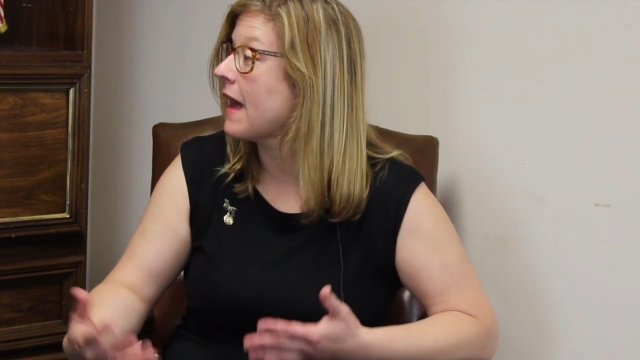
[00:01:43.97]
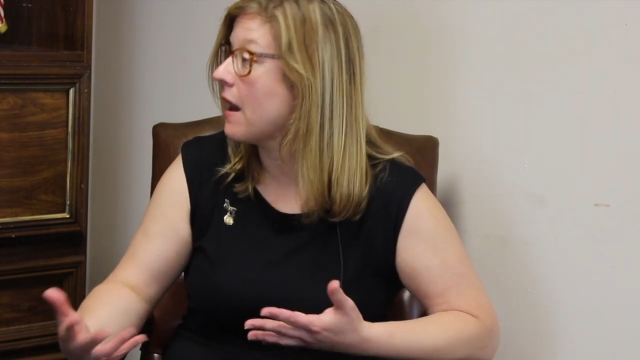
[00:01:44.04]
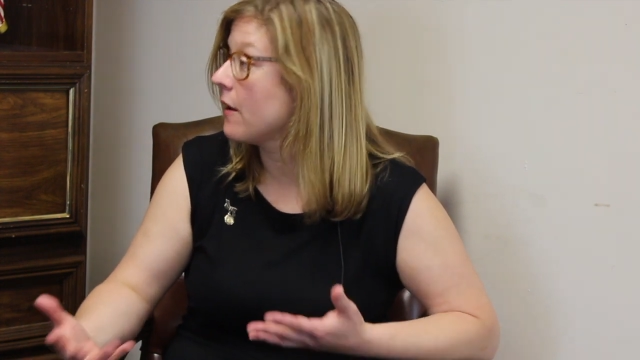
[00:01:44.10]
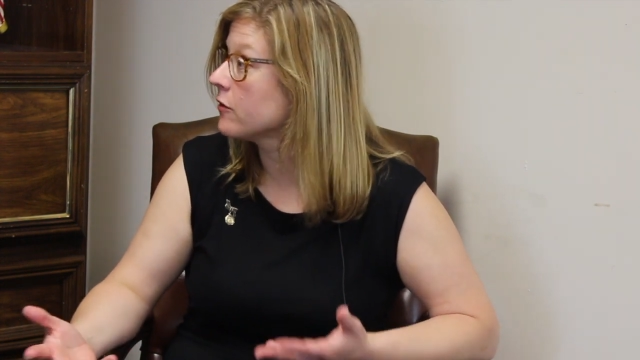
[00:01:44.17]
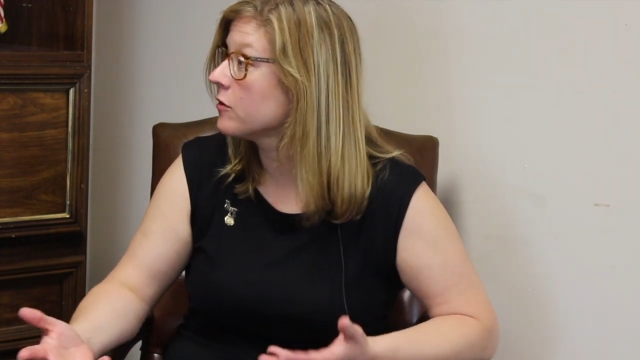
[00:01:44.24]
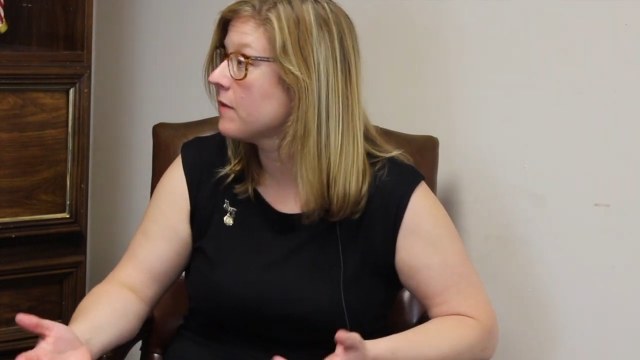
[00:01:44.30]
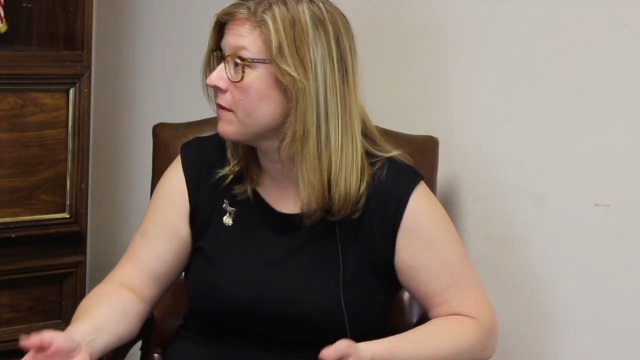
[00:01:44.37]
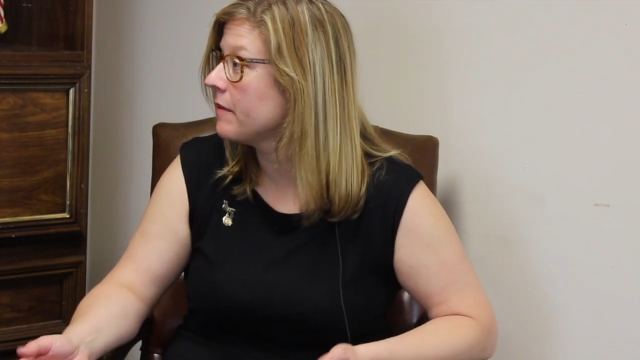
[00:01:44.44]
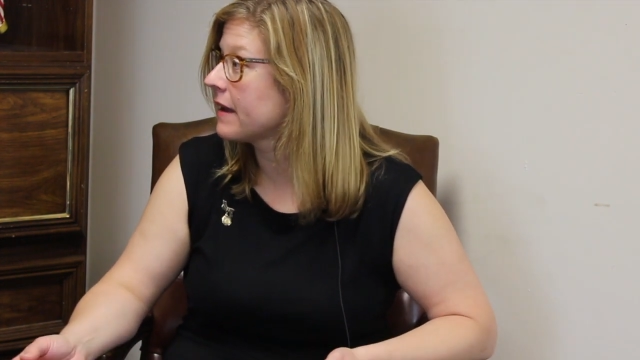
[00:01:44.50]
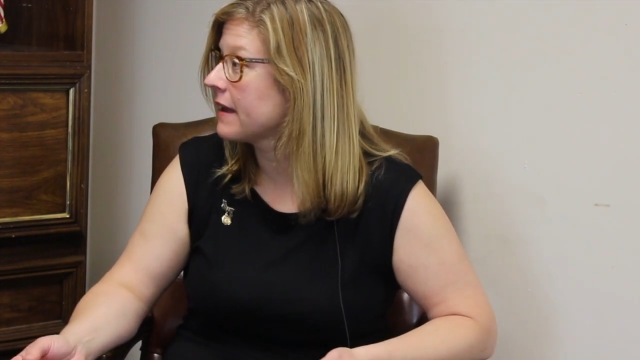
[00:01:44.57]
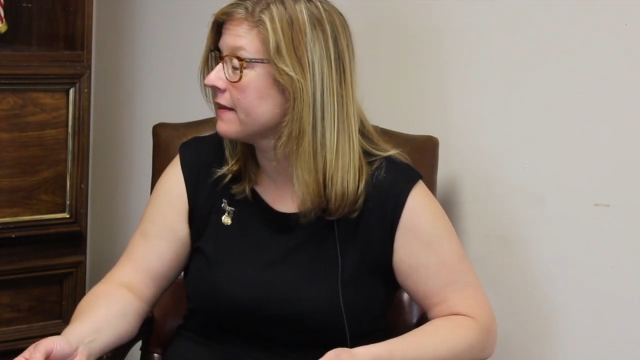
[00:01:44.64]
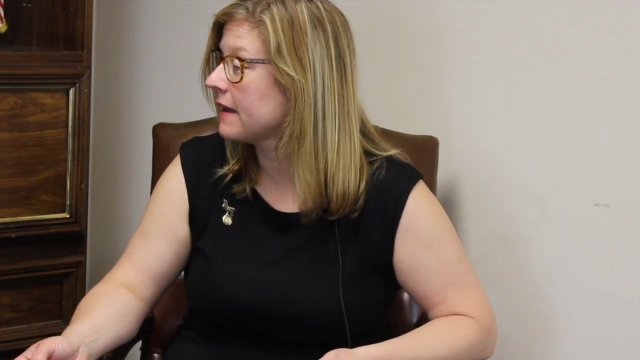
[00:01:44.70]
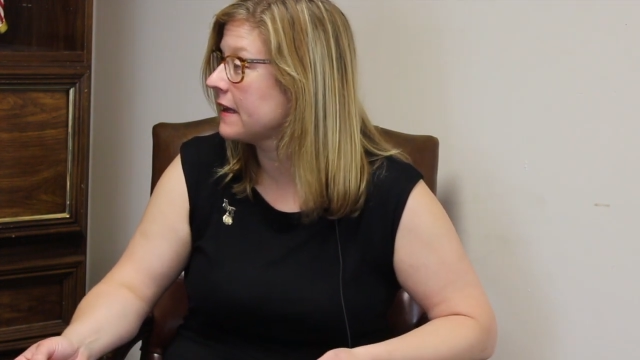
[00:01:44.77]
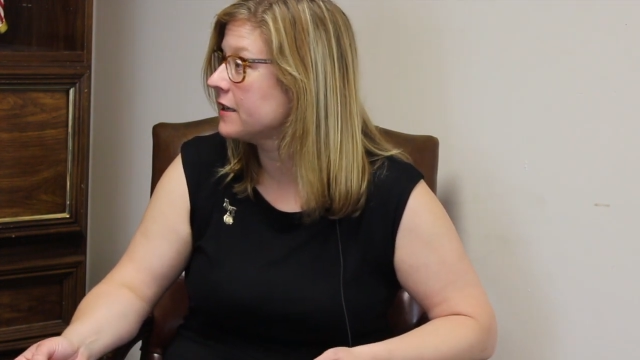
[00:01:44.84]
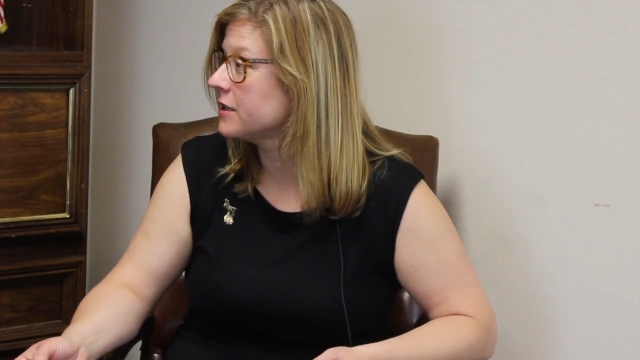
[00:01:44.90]
the House
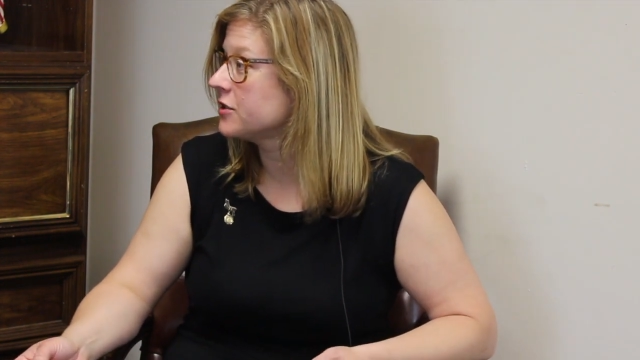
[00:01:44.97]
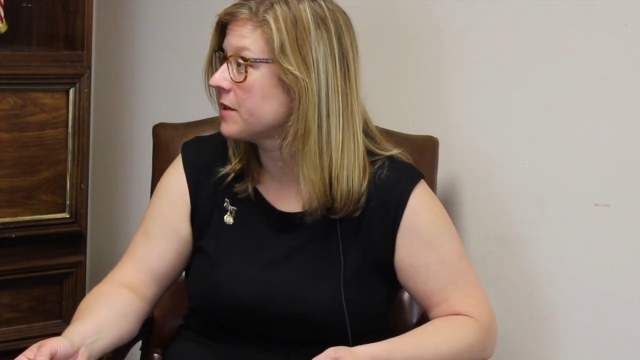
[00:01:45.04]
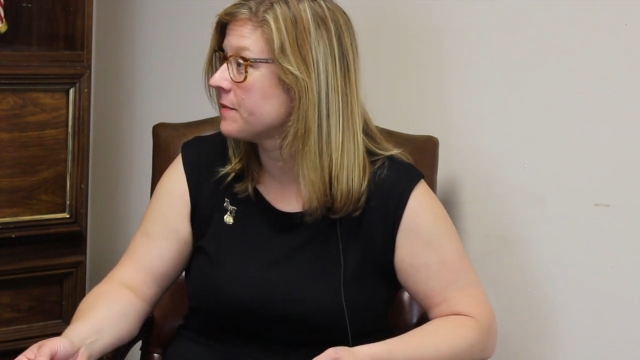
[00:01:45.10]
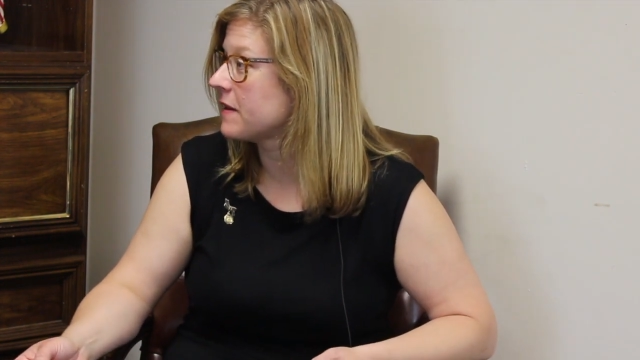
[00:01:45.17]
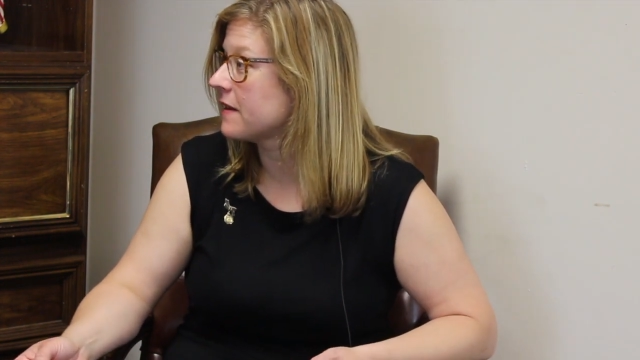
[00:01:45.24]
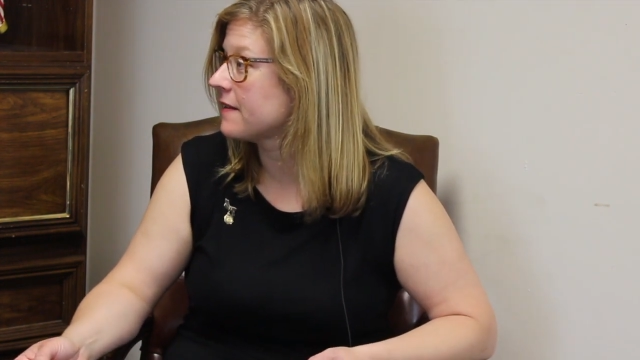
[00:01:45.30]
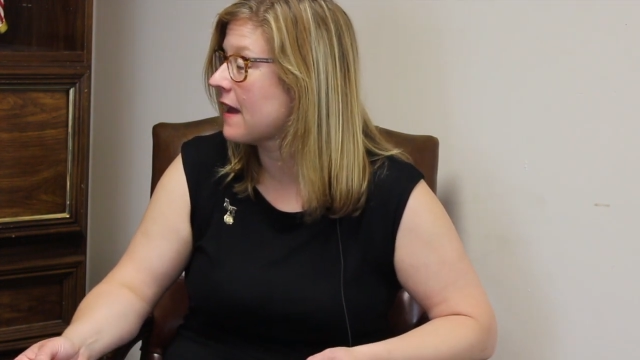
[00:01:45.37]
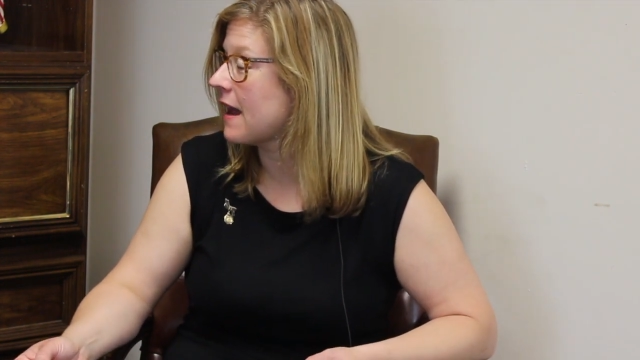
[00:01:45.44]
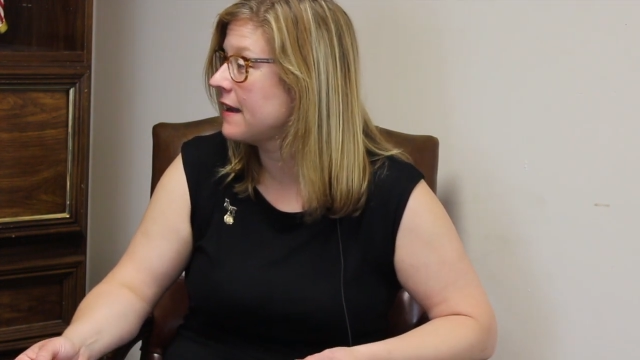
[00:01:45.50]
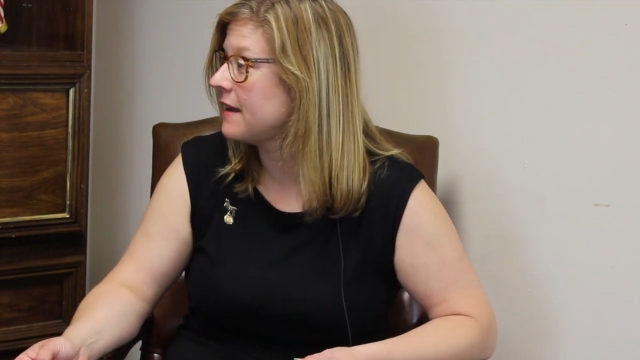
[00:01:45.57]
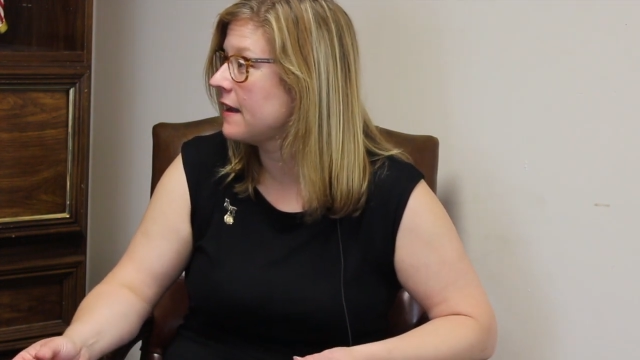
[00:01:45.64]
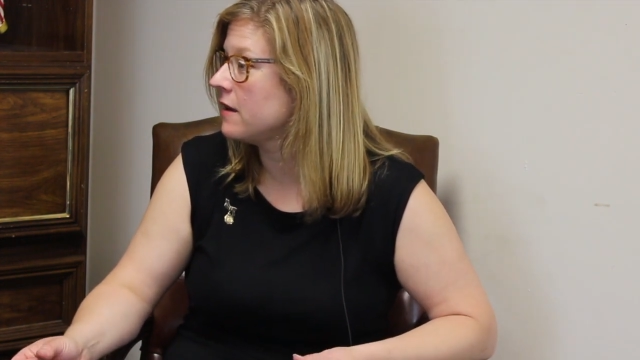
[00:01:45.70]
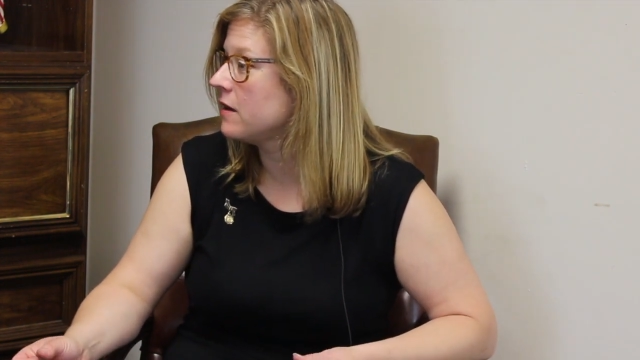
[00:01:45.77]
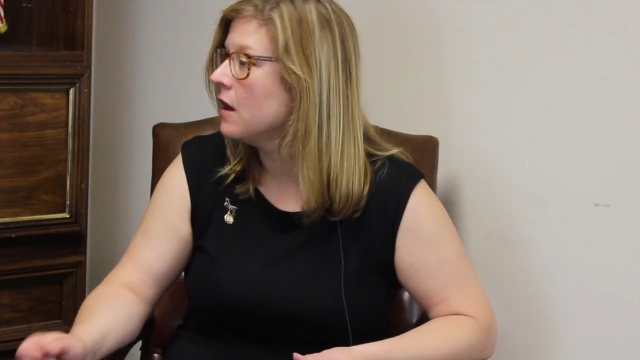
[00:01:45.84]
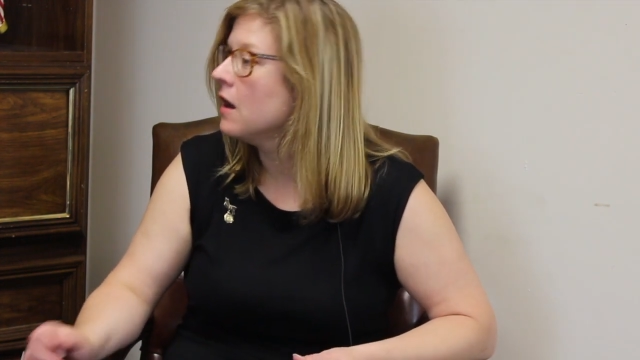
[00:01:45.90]
Republican leadership
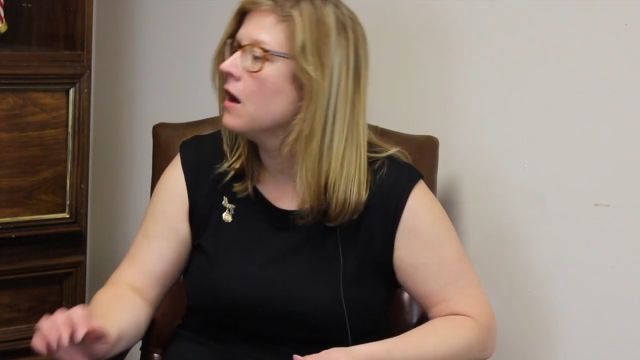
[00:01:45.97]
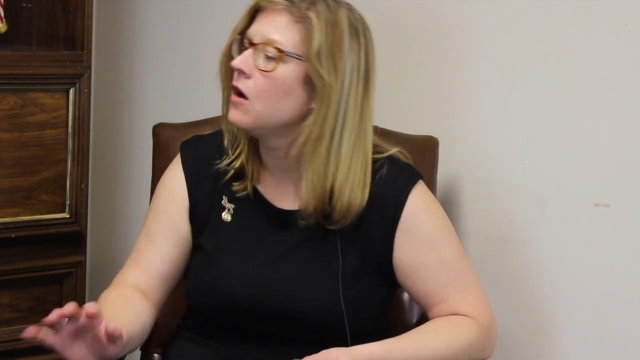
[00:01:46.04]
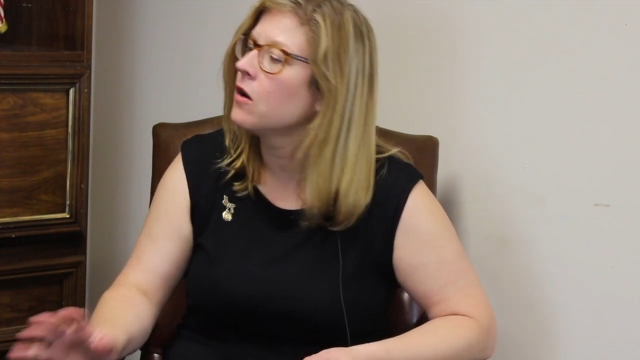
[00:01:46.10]
decided,